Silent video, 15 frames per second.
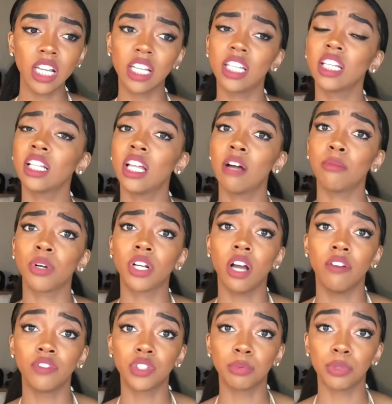getting a lot more
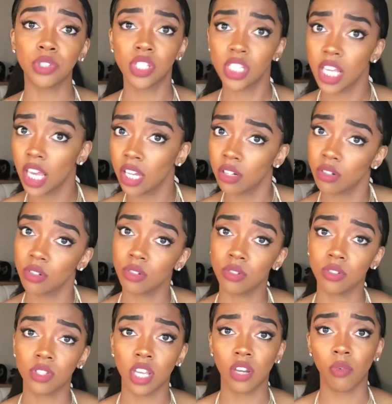comfortable
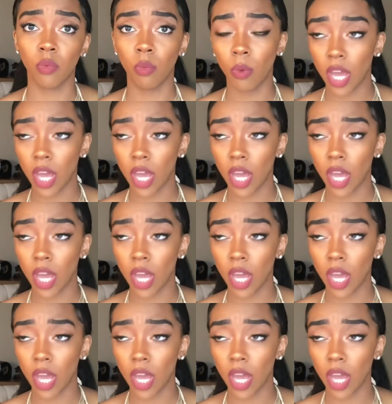sandals and